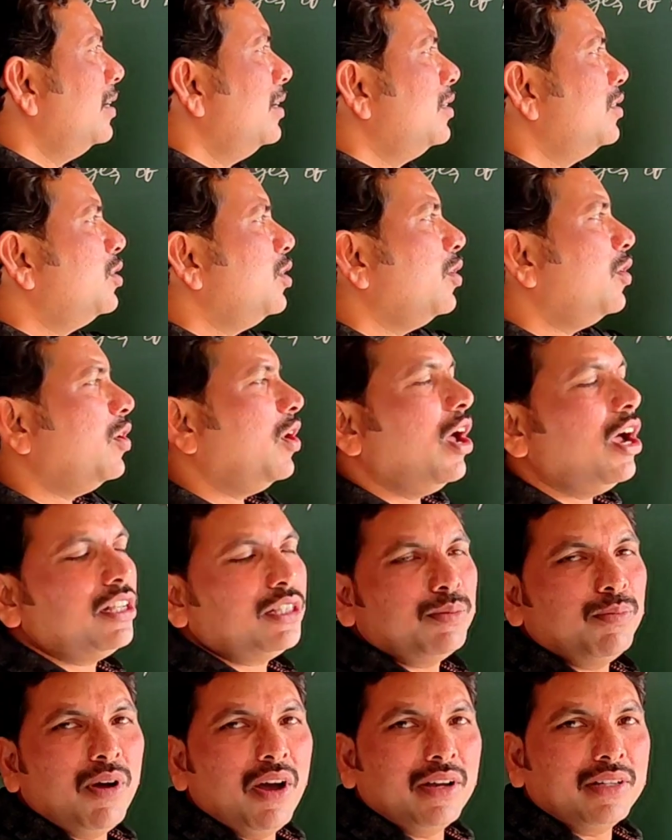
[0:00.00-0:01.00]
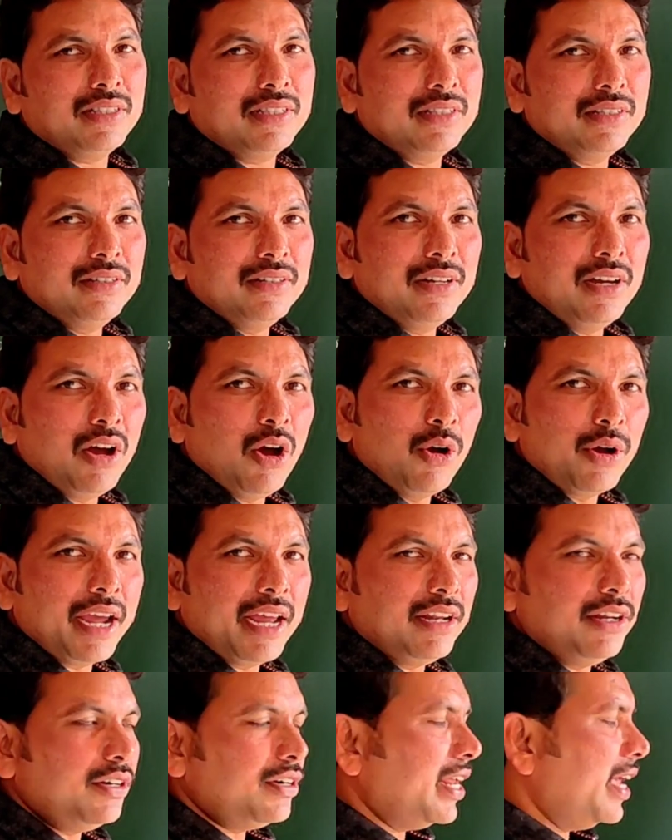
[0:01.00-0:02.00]
So class marks, how
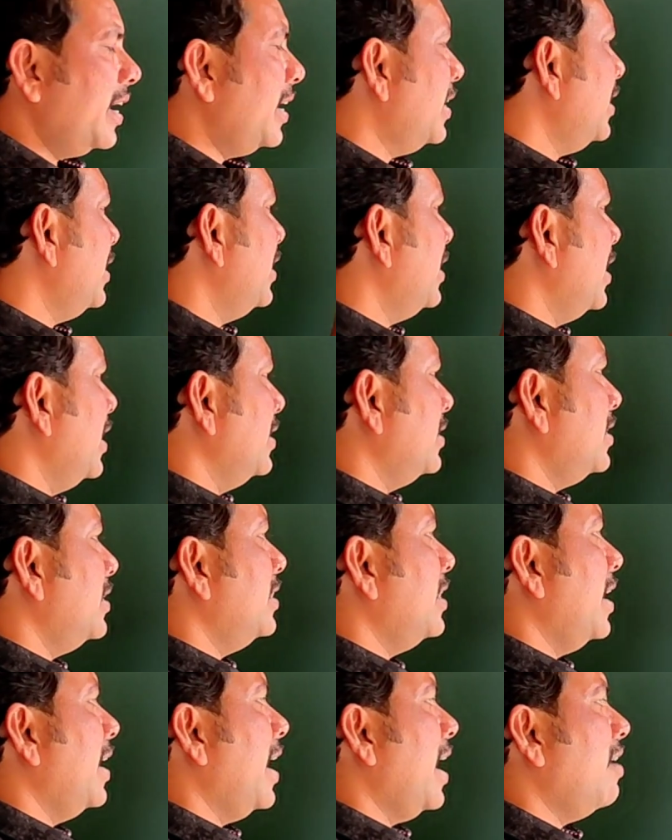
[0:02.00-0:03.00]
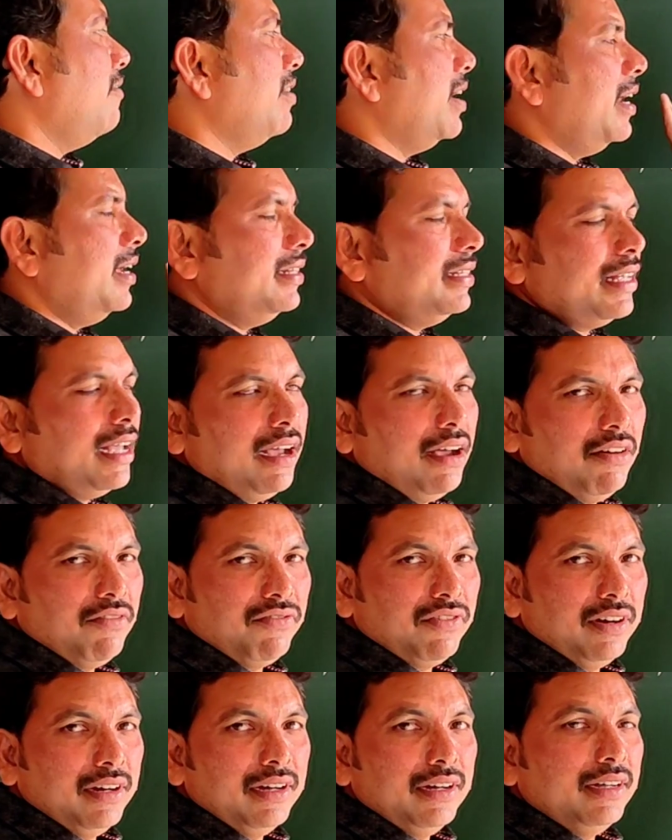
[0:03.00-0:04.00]
can you take? Yes, the average
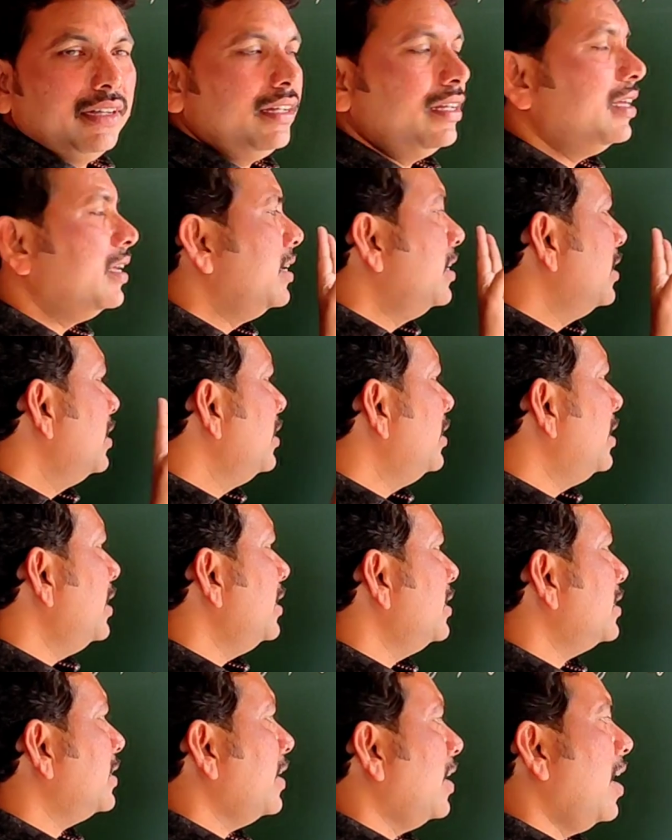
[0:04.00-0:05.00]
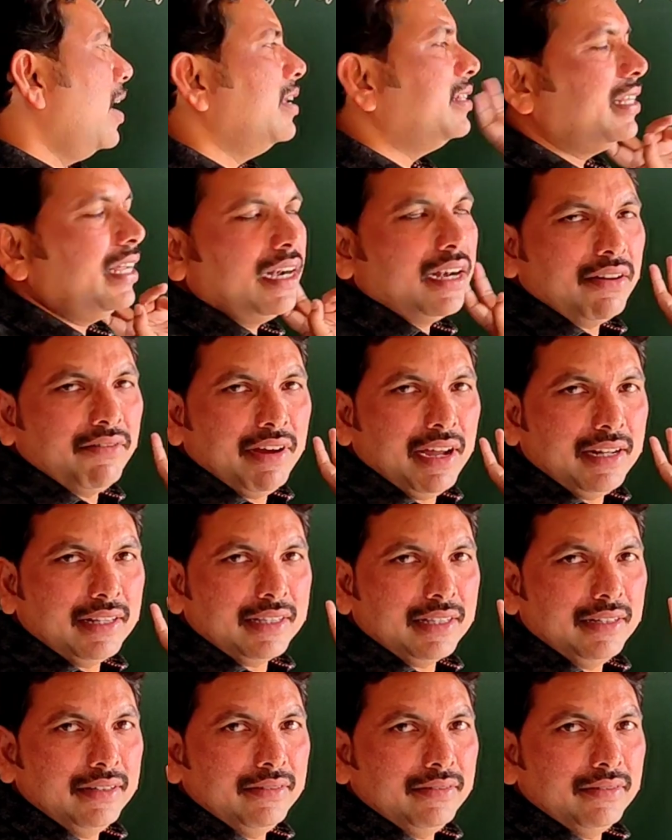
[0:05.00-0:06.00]
of these class
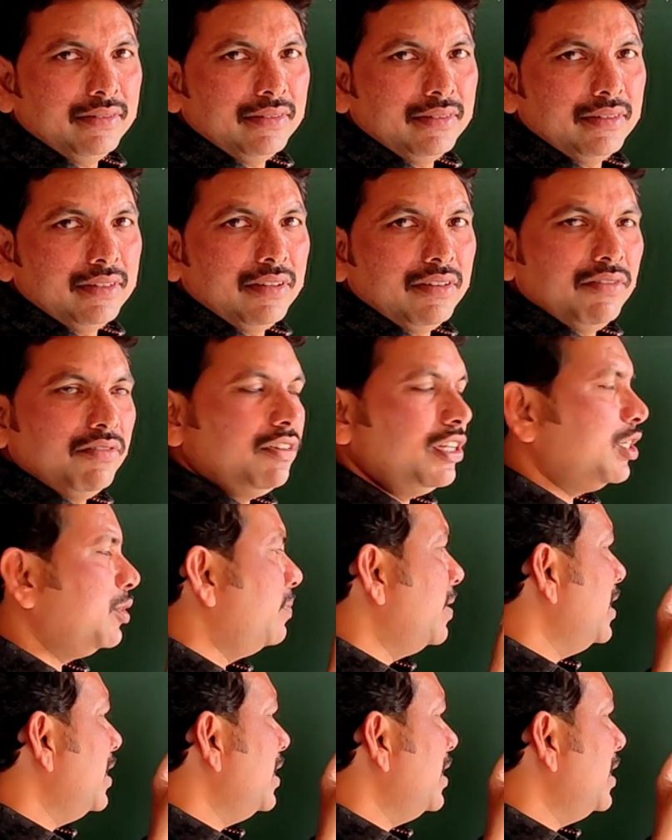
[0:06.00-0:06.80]
intervals, which